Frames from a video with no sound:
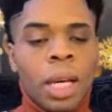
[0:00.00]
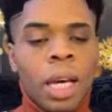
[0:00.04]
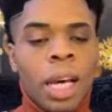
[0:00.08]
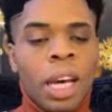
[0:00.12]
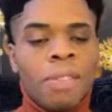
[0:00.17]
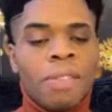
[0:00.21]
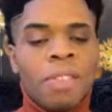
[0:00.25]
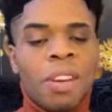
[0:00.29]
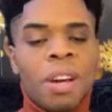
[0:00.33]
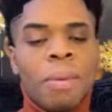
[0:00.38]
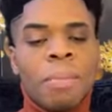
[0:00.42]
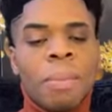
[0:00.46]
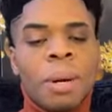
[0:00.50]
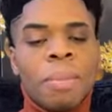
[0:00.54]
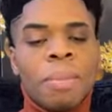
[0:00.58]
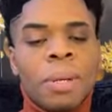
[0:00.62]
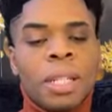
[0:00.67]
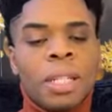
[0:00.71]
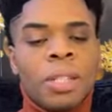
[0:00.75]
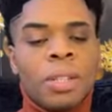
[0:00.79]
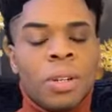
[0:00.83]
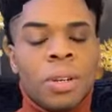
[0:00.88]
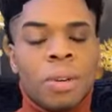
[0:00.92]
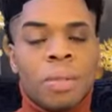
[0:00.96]
If you
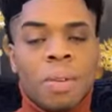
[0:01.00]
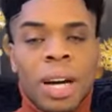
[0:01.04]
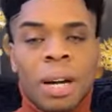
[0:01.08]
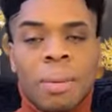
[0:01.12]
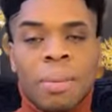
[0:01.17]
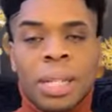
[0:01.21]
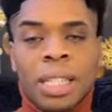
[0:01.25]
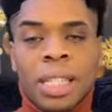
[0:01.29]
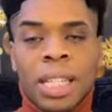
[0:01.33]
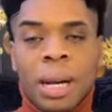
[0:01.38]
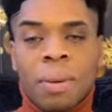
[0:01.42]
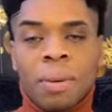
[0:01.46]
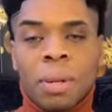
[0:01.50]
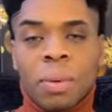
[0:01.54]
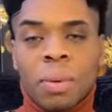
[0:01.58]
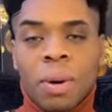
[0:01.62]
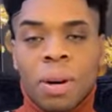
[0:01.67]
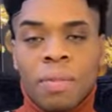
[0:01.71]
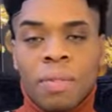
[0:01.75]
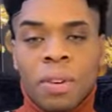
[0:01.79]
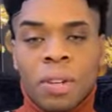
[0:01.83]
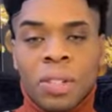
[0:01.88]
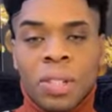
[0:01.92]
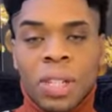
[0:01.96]
remember Deuteronomy chapter
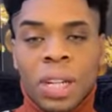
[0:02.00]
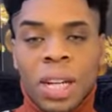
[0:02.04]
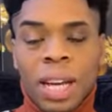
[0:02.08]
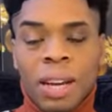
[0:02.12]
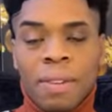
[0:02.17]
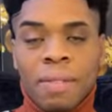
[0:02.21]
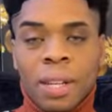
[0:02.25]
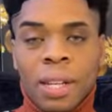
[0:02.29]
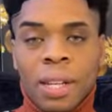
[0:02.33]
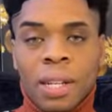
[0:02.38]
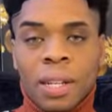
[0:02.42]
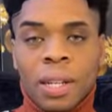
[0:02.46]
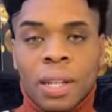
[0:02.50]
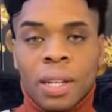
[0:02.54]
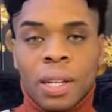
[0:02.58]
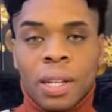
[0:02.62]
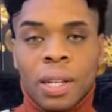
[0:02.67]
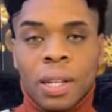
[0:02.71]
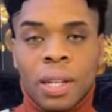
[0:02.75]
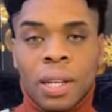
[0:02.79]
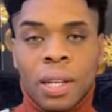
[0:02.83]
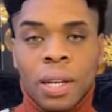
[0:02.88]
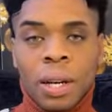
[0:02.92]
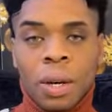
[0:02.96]
1 verse 11,
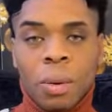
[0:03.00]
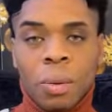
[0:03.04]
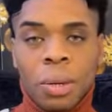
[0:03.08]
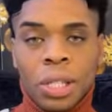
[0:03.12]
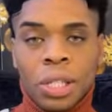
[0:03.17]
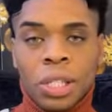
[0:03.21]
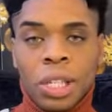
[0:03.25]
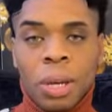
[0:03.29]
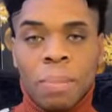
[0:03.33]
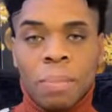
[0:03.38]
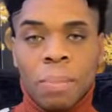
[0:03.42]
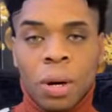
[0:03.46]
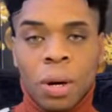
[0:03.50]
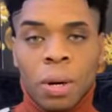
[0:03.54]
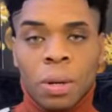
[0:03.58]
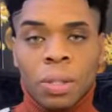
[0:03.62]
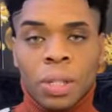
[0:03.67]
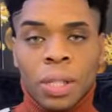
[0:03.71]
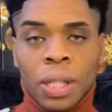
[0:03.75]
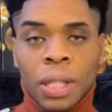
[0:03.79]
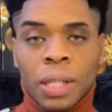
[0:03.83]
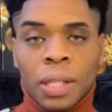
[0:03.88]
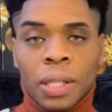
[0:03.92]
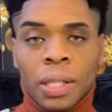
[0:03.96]
we see
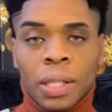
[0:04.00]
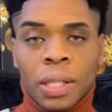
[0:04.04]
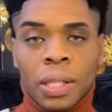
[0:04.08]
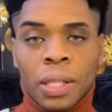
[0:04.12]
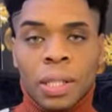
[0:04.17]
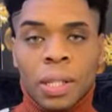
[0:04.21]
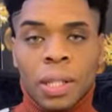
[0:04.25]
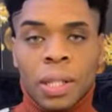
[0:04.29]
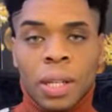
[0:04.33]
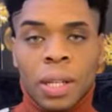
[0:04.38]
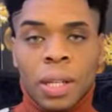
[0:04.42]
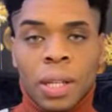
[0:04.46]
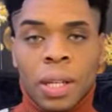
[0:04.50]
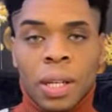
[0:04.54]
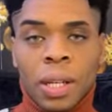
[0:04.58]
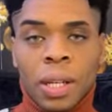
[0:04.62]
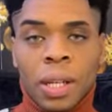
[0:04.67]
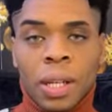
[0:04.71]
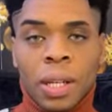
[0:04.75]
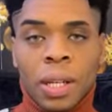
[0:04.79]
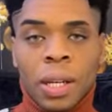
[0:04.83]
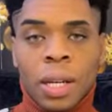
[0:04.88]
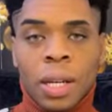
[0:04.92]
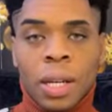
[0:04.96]
Moses
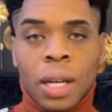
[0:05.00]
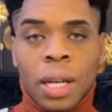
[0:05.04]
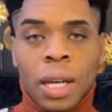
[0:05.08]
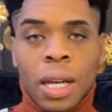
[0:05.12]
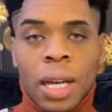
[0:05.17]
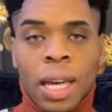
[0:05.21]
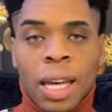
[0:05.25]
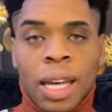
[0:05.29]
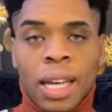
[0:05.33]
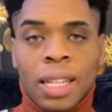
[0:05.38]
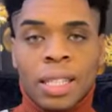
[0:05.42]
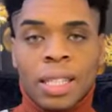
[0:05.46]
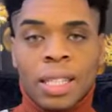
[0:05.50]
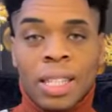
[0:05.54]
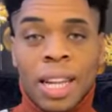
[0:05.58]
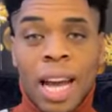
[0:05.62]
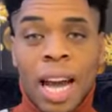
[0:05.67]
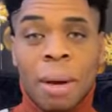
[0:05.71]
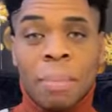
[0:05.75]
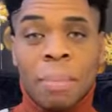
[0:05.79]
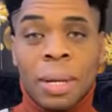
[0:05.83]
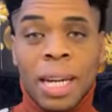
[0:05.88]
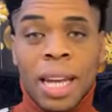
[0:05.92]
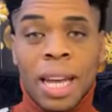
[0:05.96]
is
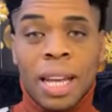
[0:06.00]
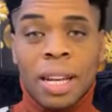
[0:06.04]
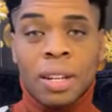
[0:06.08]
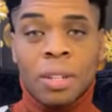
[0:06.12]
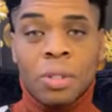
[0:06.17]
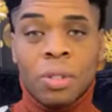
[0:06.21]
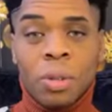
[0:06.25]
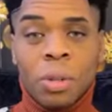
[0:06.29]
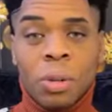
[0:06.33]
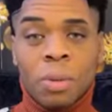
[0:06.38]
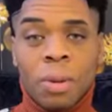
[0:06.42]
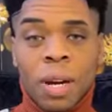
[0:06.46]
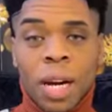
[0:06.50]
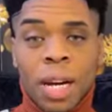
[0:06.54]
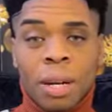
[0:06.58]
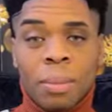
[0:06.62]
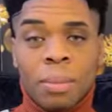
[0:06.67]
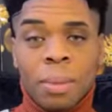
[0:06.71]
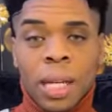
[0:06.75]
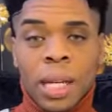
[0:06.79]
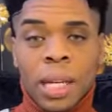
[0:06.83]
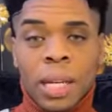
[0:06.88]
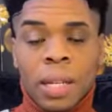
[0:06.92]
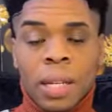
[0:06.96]
dominating
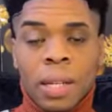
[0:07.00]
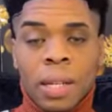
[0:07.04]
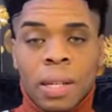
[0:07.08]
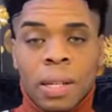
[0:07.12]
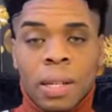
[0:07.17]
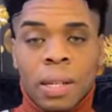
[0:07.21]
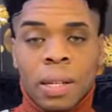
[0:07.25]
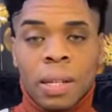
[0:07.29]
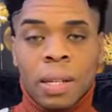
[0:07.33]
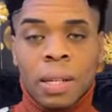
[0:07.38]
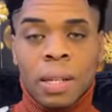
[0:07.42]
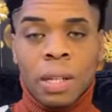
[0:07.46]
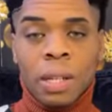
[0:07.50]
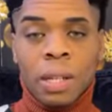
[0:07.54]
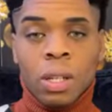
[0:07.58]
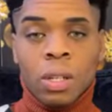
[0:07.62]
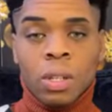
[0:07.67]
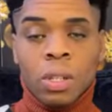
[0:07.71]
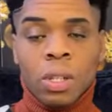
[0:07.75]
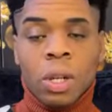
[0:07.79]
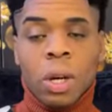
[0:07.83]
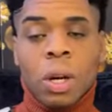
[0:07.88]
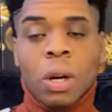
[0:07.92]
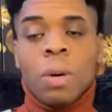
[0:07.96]
Deuteronomy.
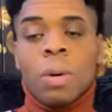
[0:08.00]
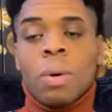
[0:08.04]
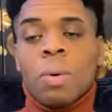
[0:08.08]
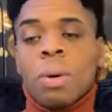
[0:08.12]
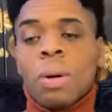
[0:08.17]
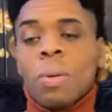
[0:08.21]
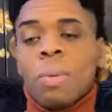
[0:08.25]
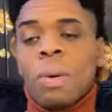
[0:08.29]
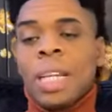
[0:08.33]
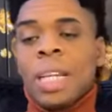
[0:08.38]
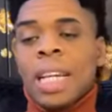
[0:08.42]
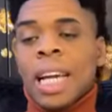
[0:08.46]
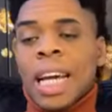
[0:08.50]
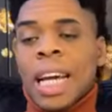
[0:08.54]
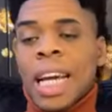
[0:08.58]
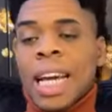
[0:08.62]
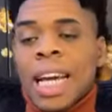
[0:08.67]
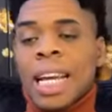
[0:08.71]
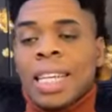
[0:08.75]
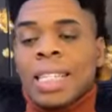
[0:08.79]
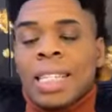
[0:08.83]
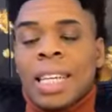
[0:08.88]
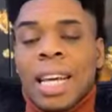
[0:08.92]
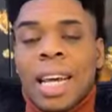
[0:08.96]
So when we look at
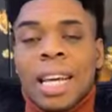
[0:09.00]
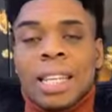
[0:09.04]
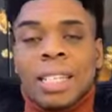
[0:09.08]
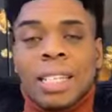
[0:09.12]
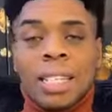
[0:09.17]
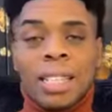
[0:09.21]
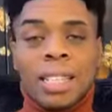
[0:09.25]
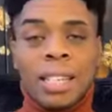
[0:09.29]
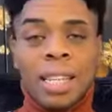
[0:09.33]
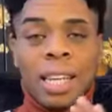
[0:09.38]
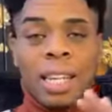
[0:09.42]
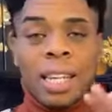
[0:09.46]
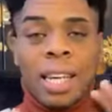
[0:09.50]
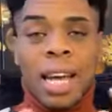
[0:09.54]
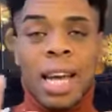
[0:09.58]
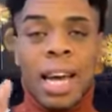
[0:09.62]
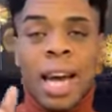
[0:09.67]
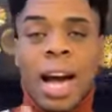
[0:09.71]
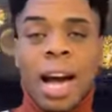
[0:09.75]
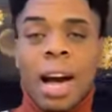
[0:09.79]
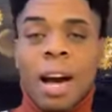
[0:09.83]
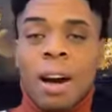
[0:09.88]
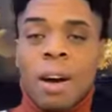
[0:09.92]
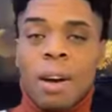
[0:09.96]
that text, it said
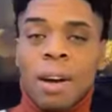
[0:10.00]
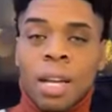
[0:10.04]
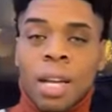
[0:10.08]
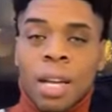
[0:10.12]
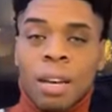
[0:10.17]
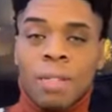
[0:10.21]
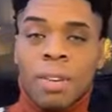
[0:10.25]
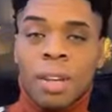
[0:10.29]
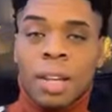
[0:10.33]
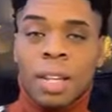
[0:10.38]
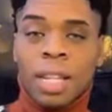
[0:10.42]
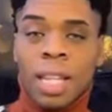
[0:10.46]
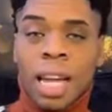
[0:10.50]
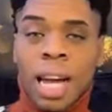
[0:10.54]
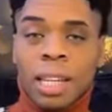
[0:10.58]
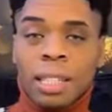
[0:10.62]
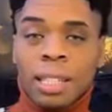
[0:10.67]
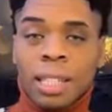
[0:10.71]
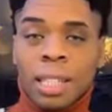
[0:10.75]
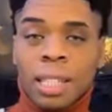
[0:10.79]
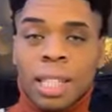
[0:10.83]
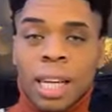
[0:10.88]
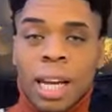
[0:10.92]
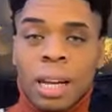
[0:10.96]
that I'll give you a
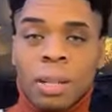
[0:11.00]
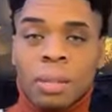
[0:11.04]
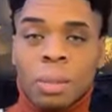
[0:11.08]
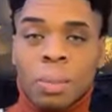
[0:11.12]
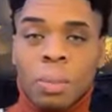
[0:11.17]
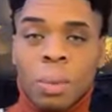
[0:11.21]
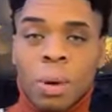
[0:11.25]
thousand times